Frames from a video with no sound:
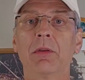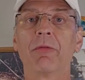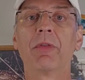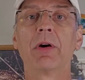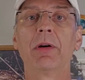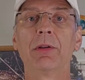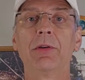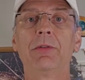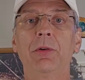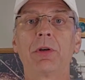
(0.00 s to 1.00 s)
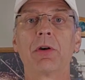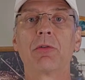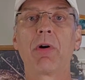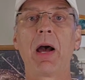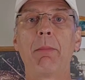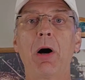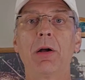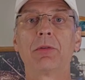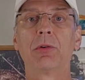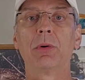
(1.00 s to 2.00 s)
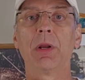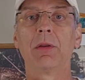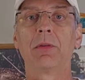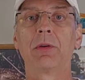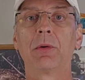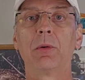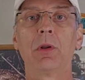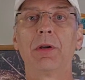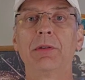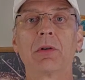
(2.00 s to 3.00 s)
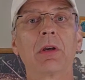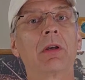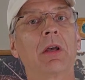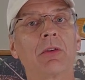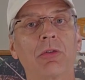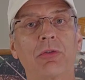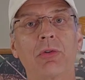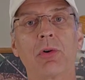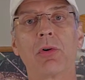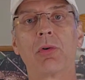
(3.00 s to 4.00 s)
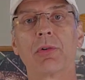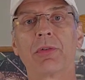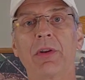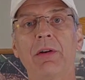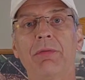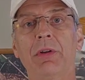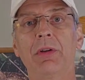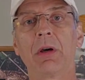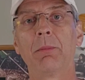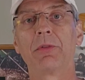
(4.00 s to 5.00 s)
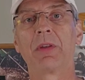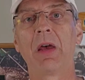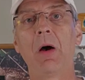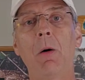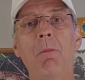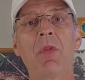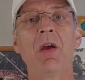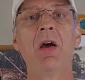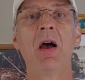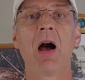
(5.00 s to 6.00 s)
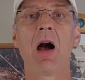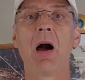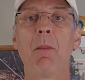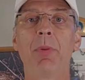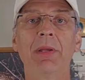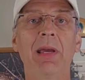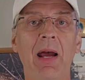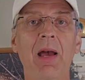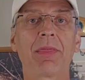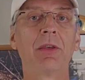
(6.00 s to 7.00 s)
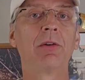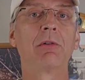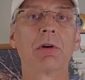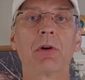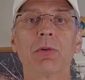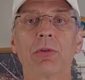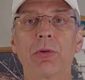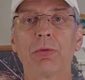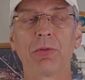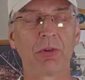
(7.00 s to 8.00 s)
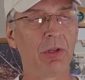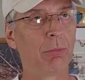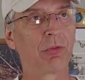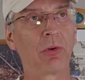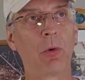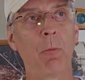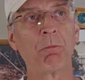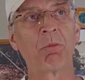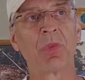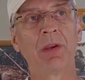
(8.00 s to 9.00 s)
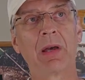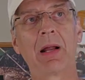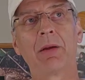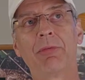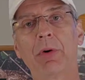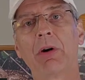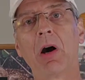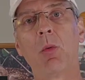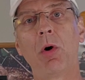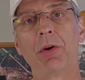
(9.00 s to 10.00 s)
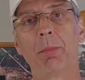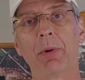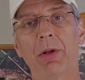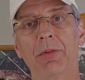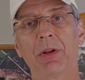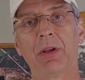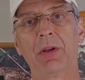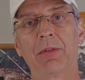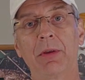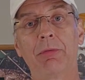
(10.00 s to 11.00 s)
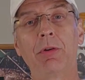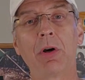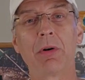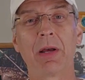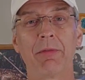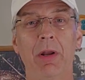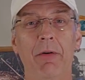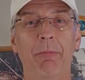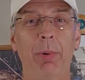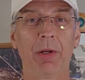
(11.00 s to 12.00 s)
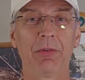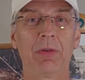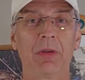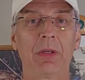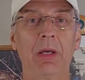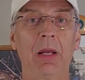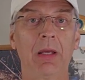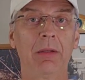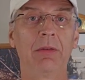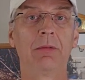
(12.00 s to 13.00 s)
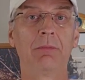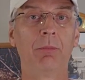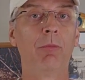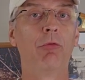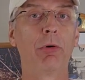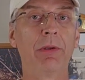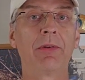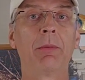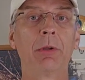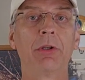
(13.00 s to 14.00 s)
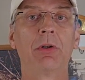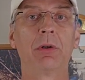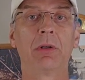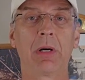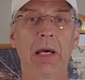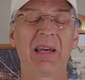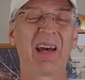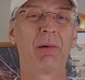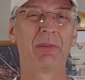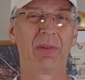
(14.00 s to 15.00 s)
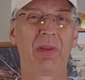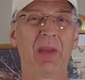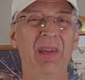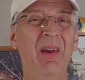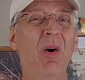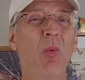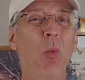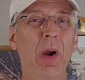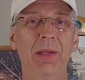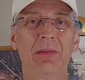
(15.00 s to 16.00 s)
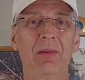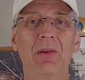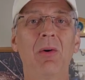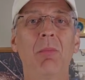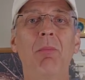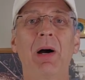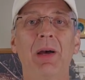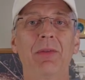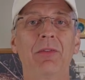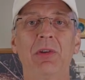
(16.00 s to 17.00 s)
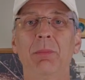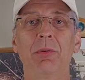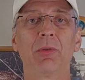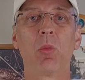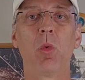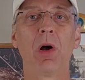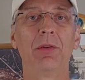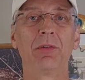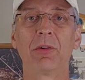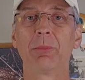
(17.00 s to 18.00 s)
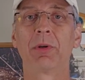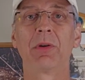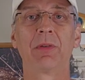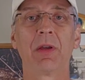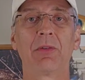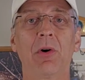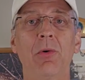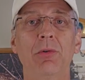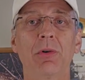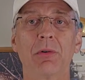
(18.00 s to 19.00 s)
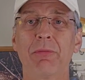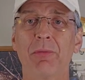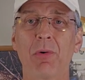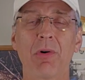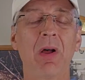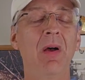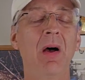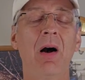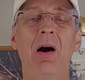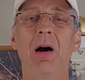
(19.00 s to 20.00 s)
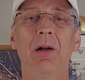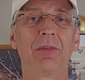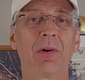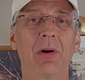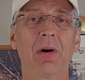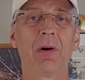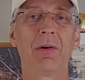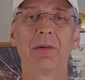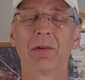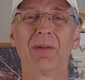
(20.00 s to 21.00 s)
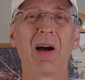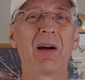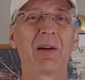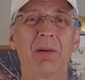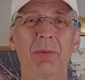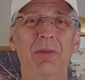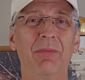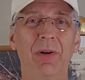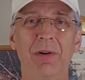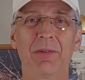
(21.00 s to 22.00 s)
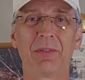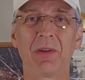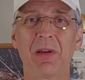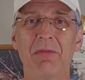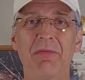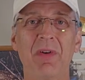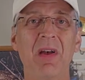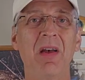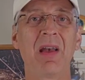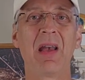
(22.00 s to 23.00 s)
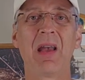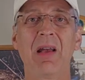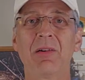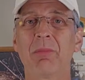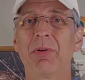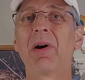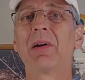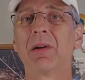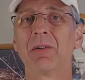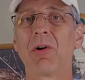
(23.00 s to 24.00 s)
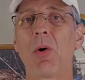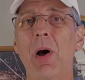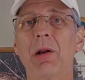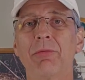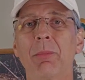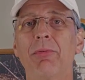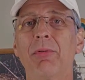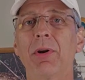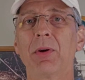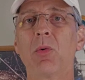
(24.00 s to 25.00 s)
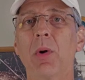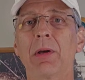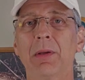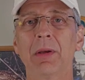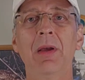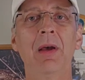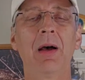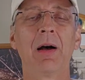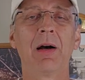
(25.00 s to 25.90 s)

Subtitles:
At the very least, you can grab onto it until you can get to shore or safety comes to help. But yeah, I think you can go too cheap. So you got to figure out what your budget is. If you don't have enough budget to get a reasonably good kayak, I would say wait. Don't buy the cheapest one just because that's all you can afford. Odds are you're not going to be very safe, and you're probably going to grow out of it pretty quickly.